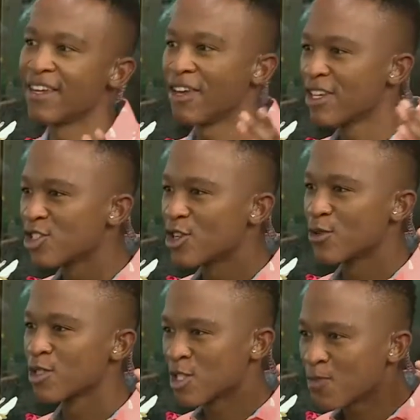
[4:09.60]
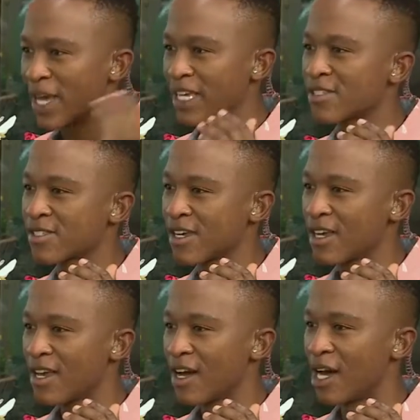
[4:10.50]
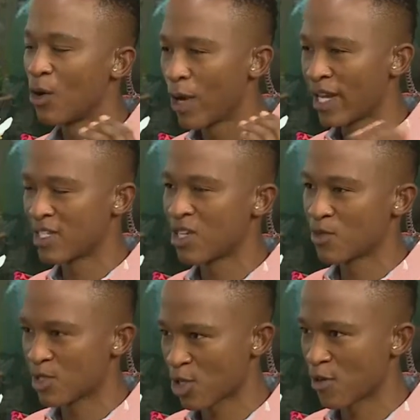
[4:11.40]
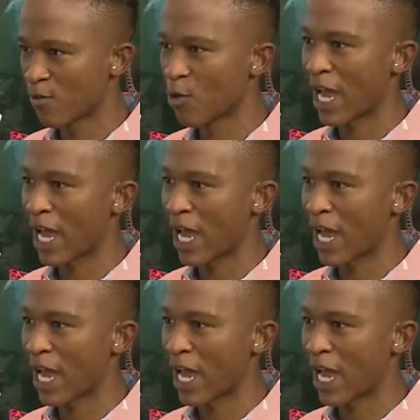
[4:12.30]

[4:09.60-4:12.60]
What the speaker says: and then there is no space or energy reserved